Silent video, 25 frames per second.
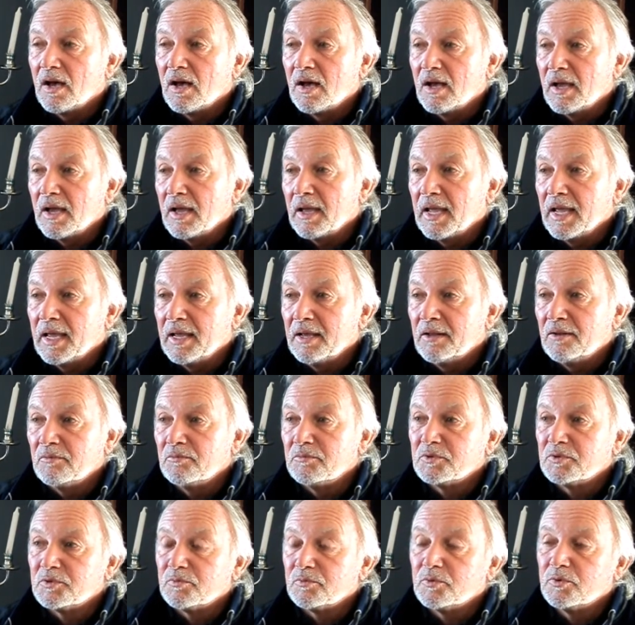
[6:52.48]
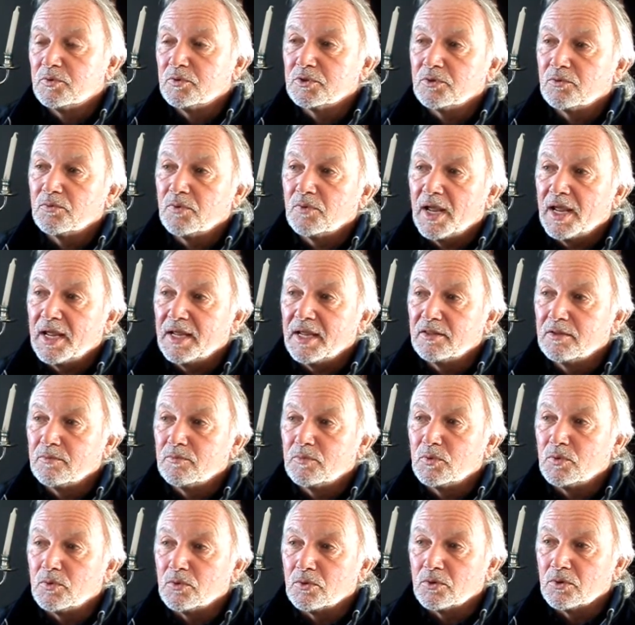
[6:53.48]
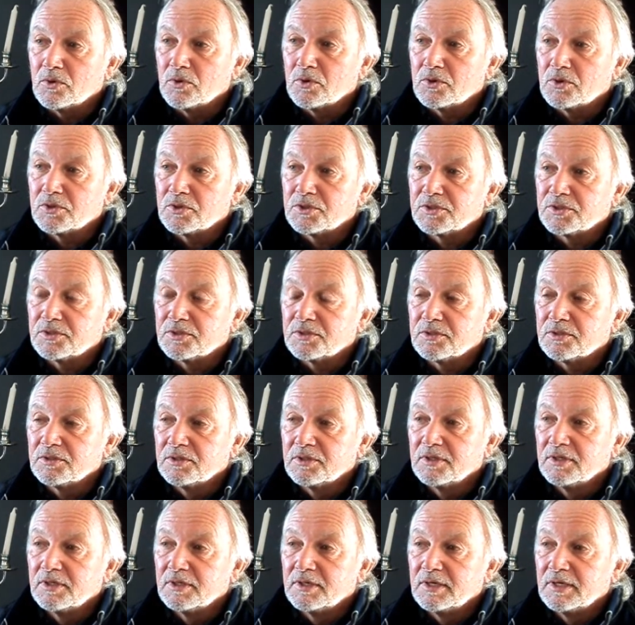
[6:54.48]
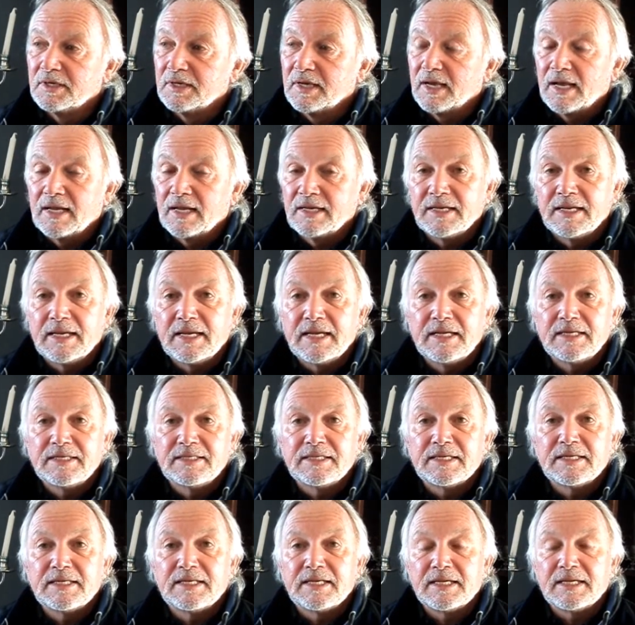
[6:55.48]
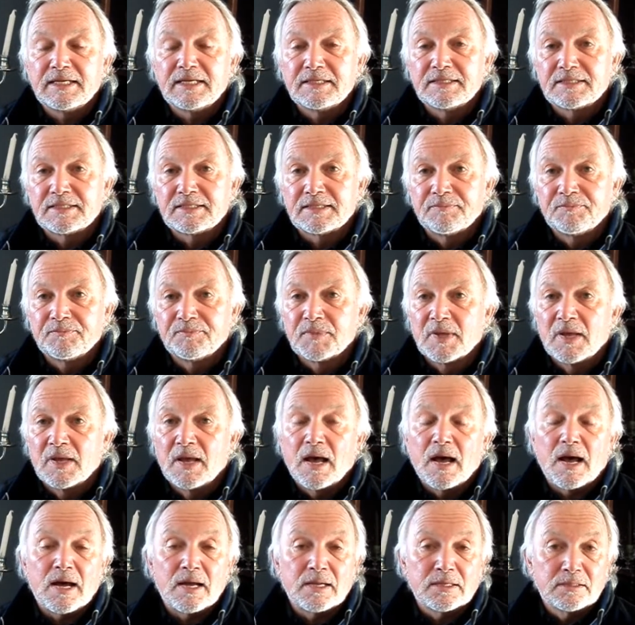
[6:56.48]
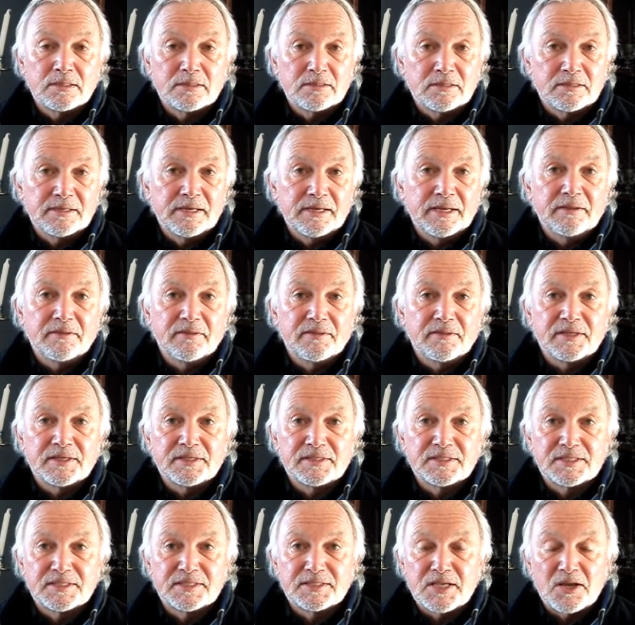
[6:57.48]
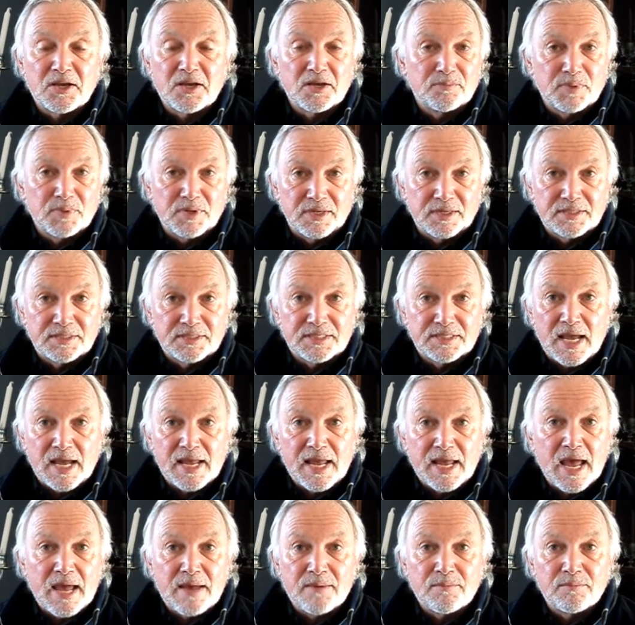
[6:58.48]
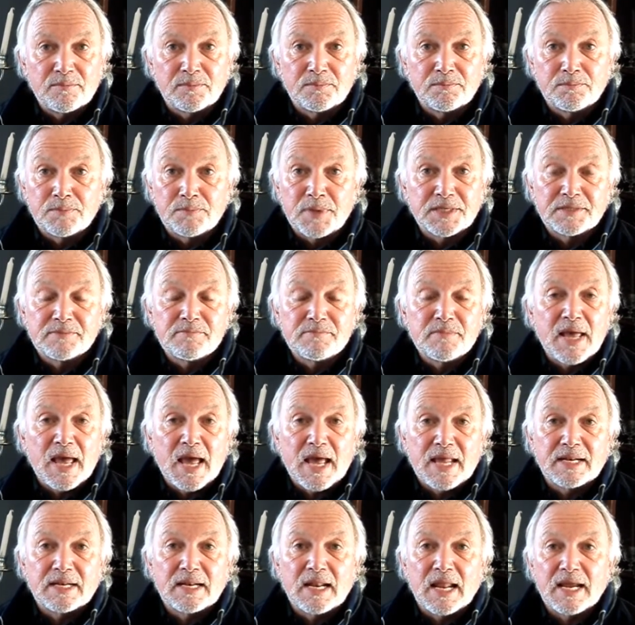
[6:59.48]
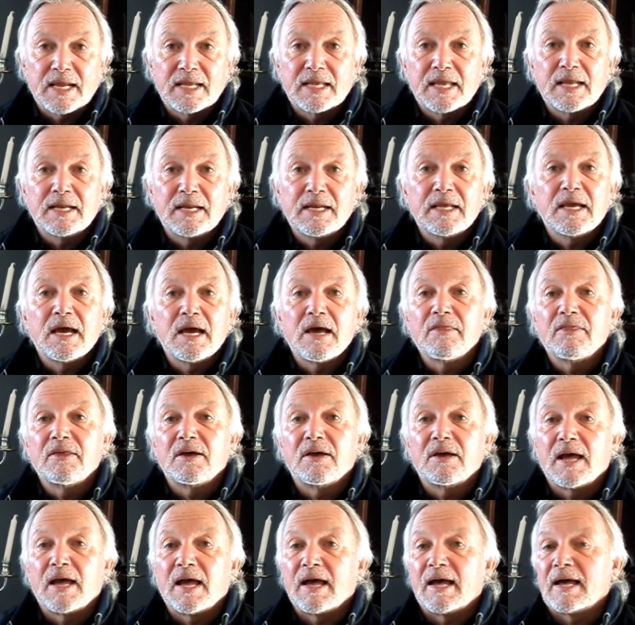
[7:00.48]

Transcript: I helped put away the books, and he did his "underneath this surplice I am but a man like any other"